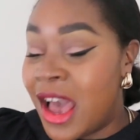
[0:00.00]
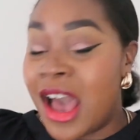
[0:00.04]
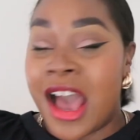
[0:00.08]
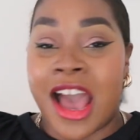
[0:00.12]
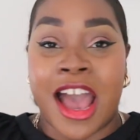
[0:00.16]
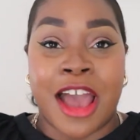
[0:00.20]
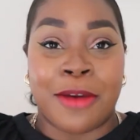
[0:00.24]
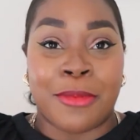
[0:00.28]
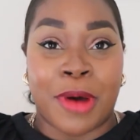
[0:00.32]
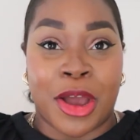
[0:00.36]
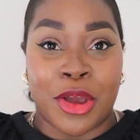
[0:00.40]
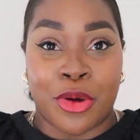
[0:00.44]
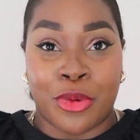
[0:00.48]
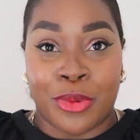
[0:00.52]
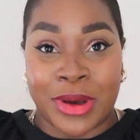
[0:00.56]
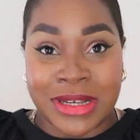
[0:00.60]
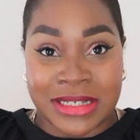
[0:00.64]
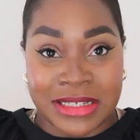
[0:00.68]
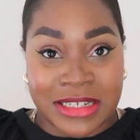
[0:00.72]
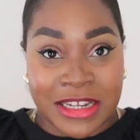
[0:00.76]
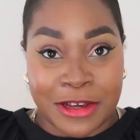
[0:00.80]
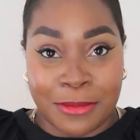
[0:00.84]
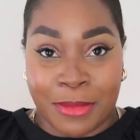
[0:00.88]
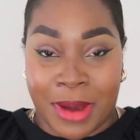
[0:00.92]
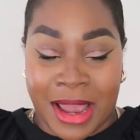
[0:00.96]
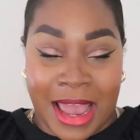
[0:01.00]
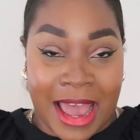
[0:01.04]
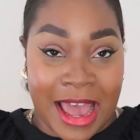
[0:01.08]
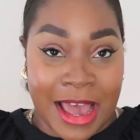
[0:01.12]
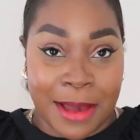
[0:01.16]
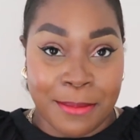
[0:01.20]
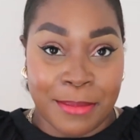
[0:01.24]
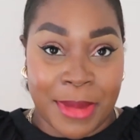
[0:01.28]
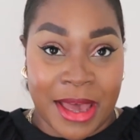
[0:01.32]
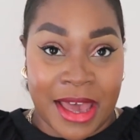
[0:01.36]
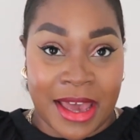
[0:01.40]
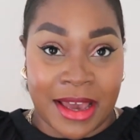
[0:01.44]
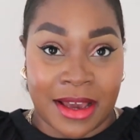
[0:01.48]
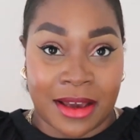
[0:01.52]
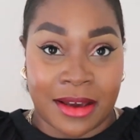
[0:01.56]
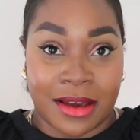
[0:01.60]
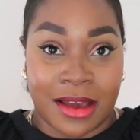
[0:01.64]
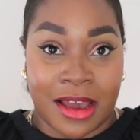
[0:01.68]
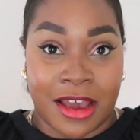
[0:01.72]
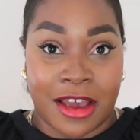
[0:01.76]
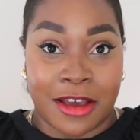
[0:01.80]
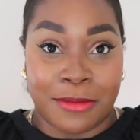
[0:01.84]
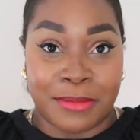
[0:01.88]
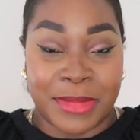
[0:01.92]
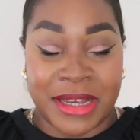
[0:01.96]
I always link my handbag
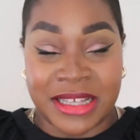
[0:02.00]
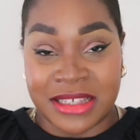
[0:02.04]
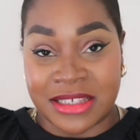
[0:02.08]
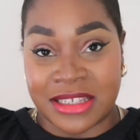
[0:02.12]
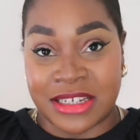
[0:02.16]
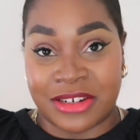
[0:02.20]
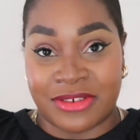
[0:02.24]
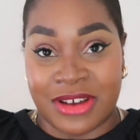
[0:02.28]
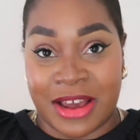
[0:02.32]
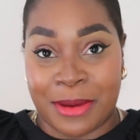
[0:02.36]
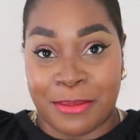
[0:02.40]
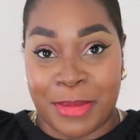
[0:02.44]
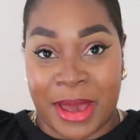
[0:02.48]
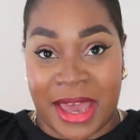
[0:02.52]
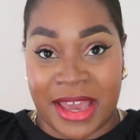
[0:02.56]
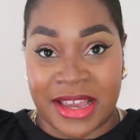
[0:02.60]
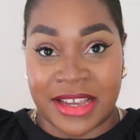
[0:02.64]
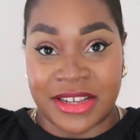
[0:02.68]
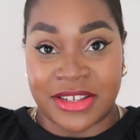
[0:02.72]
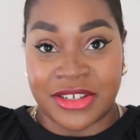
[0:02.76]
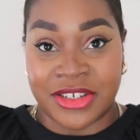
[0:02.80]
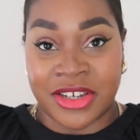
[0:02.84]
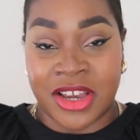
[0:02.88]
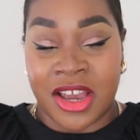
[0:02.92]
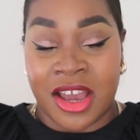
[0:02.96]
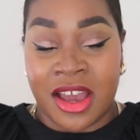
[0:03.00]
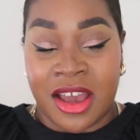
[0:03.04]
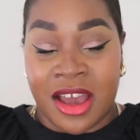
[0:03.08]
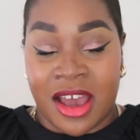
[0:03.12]
Instagram page,